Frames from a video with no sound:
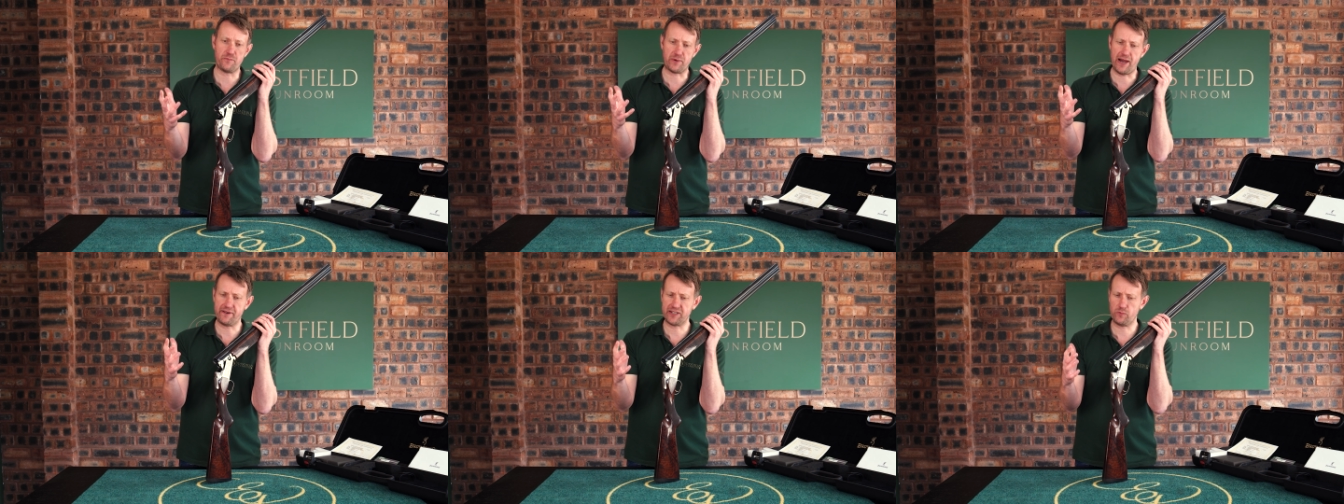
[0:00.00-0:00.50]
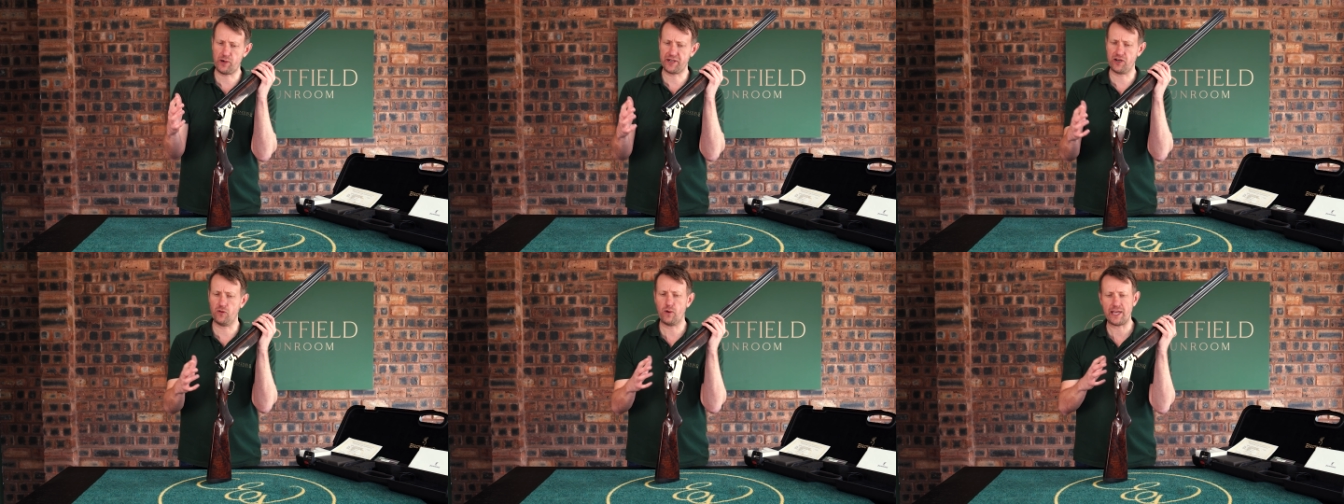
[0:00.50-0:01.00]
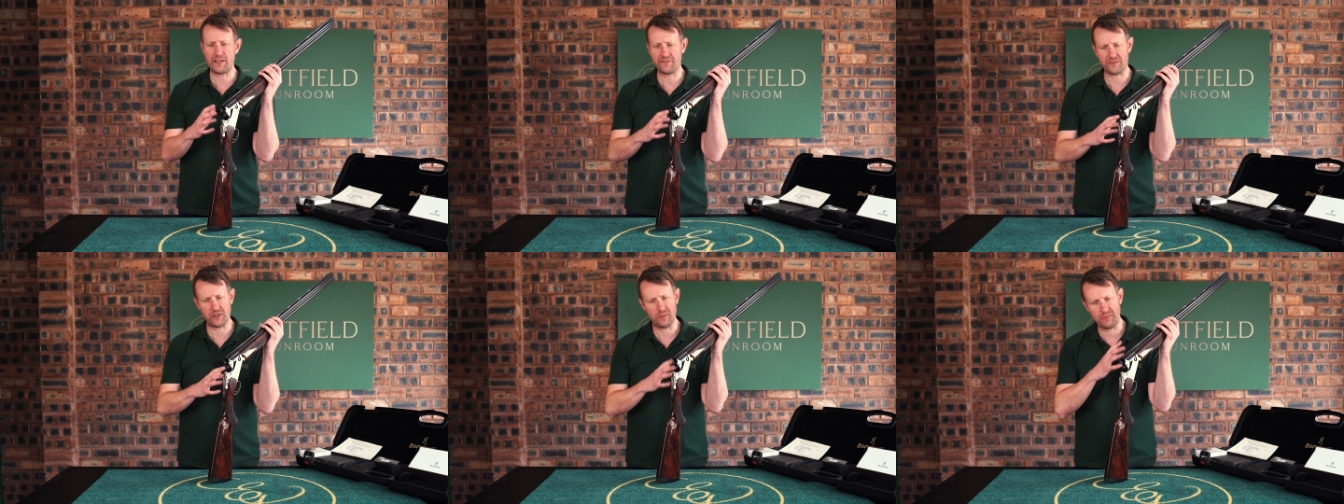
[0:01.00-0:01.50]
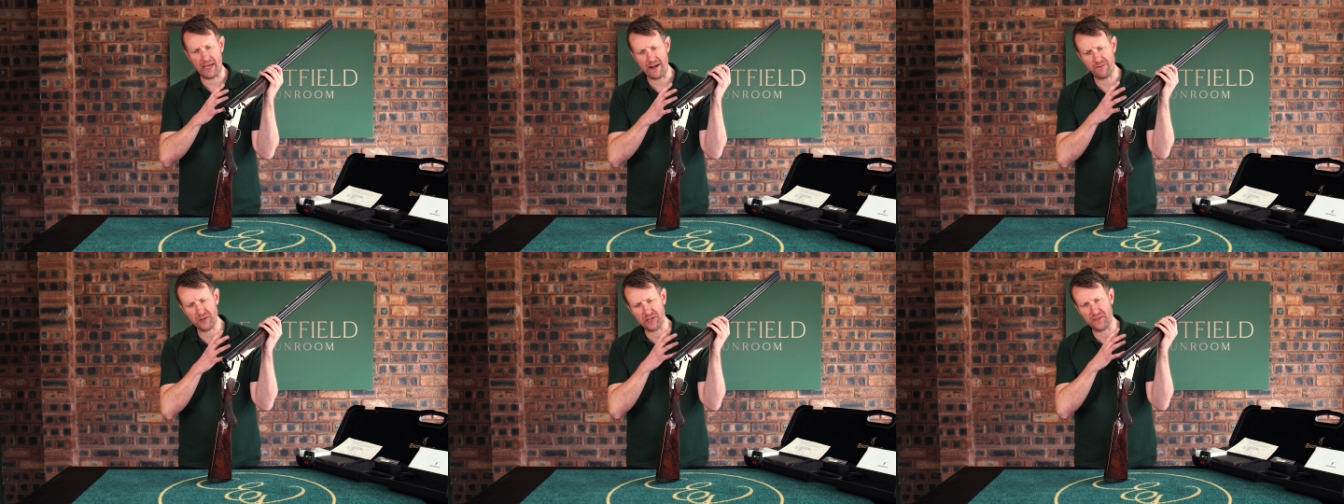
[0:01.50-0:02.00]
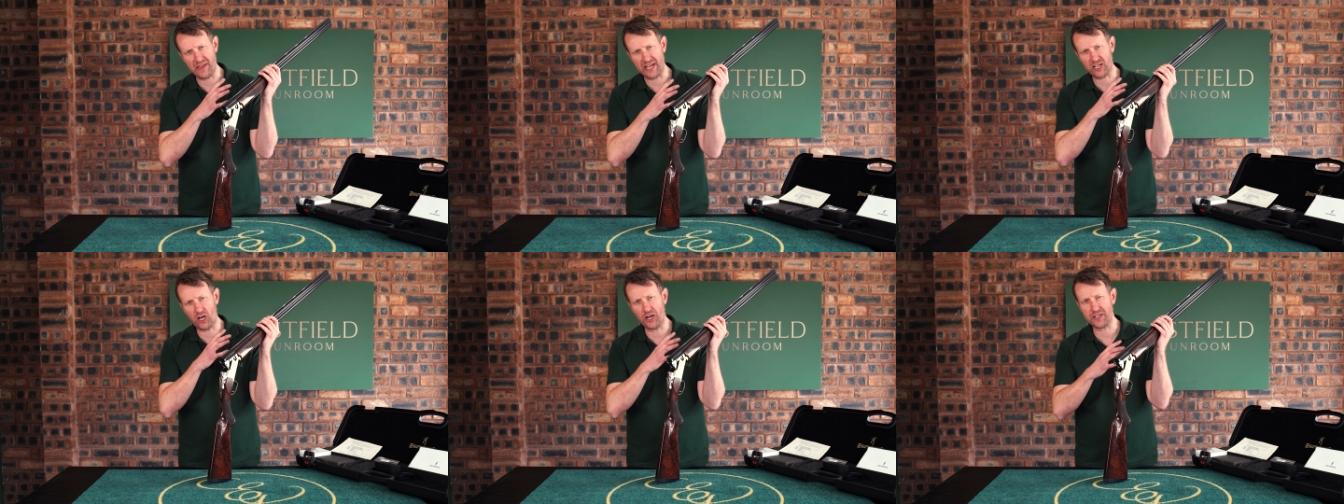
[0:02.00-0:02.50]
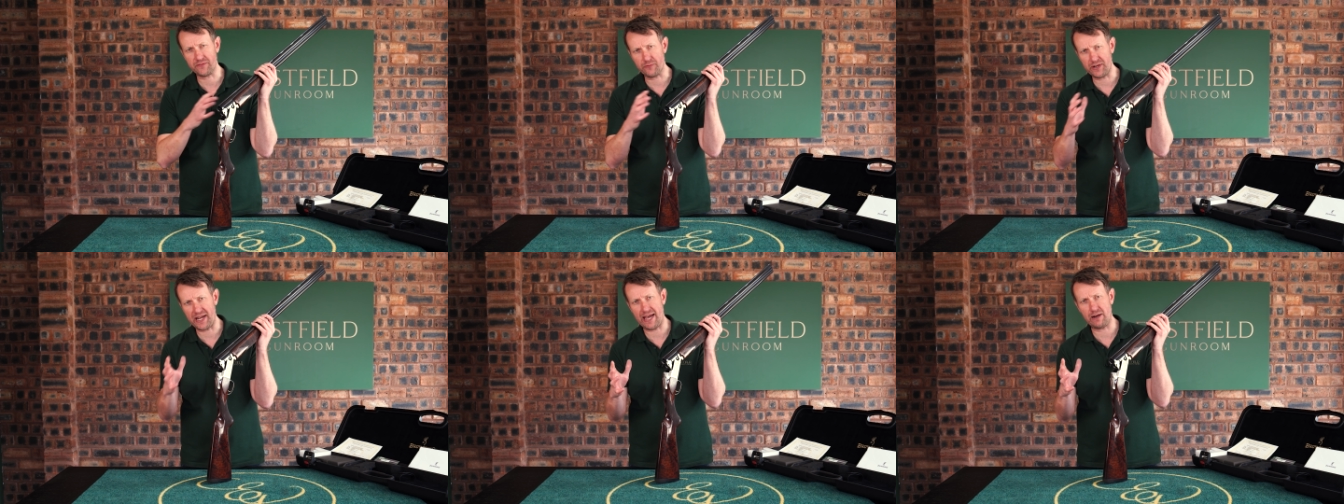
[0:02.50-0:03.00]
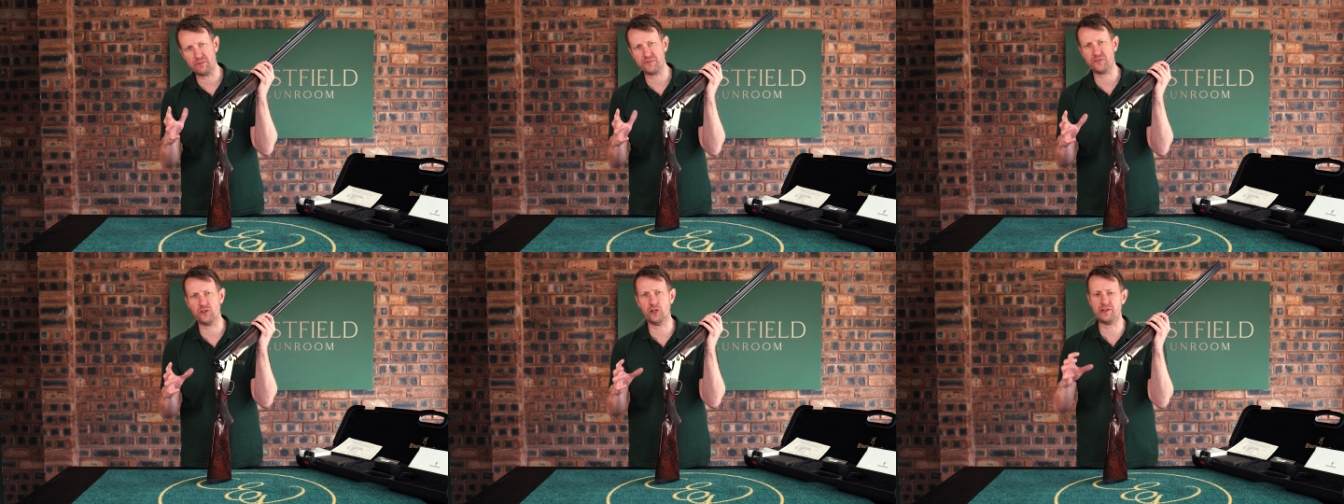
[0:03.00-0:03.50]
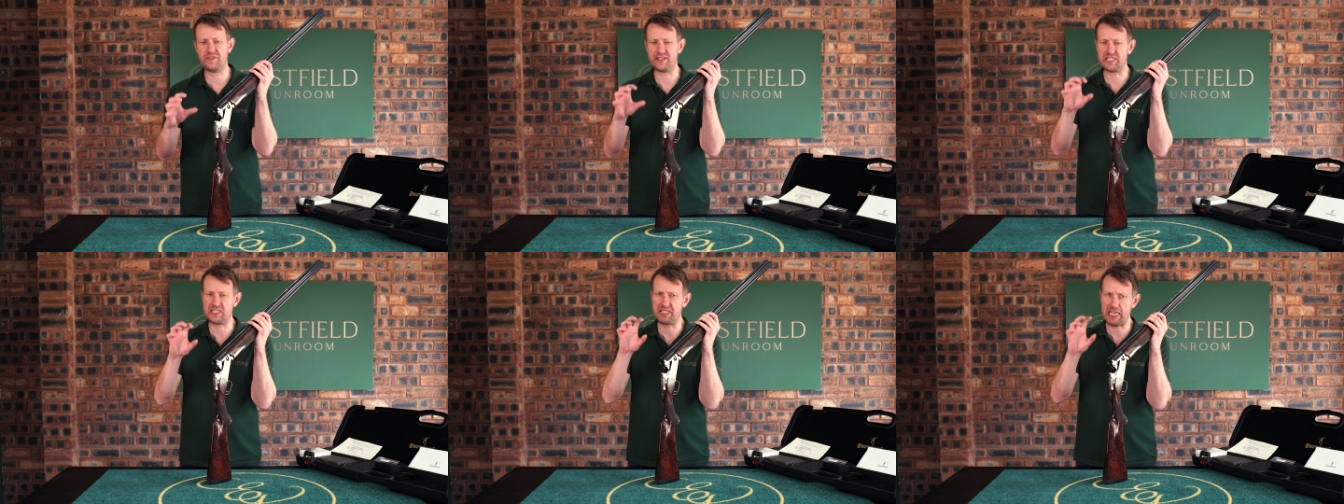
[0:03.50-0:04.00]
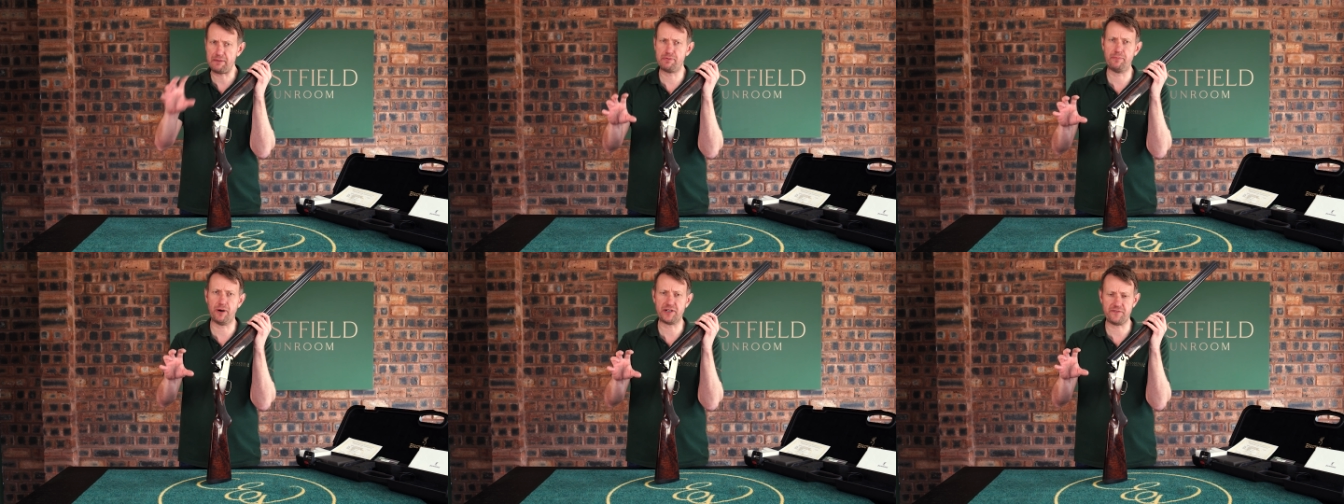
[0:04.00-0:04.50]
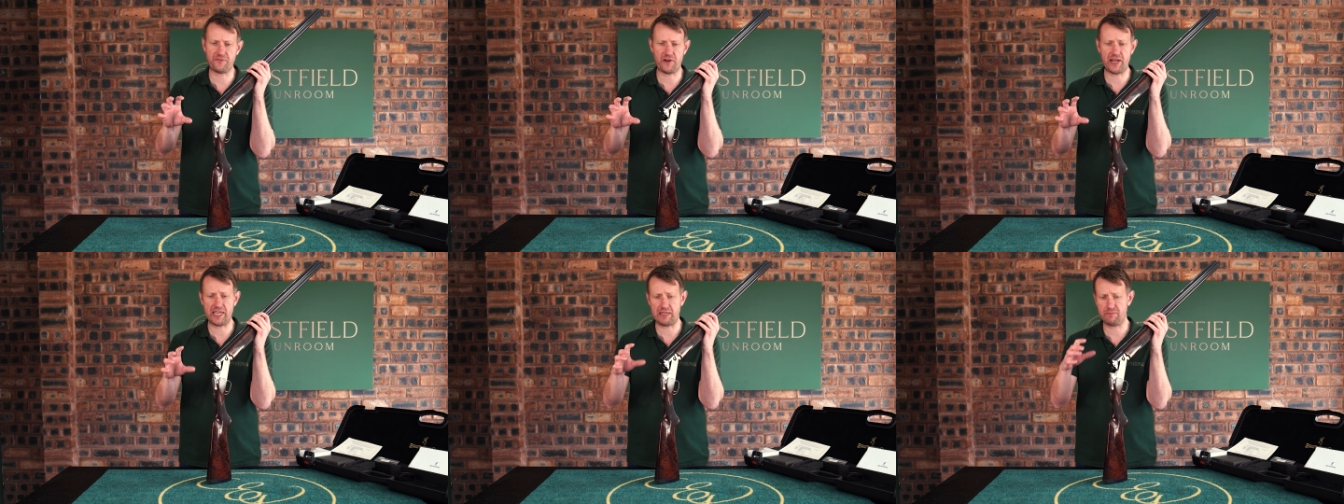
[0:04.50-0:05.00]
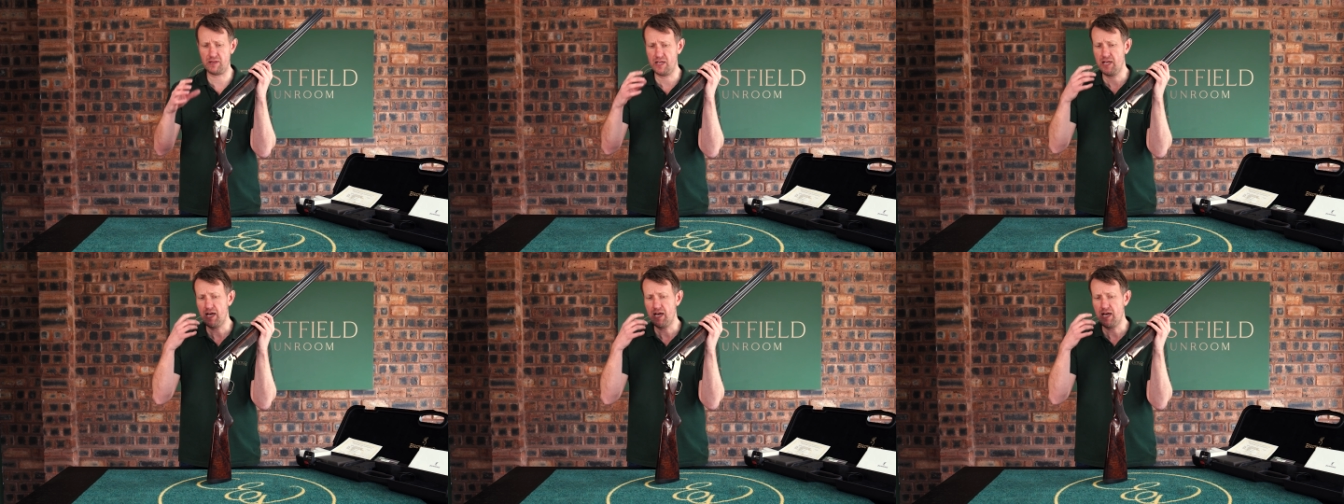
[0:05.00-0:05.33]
Browning went away from everything they're kind of renowned for in this deeper body frame.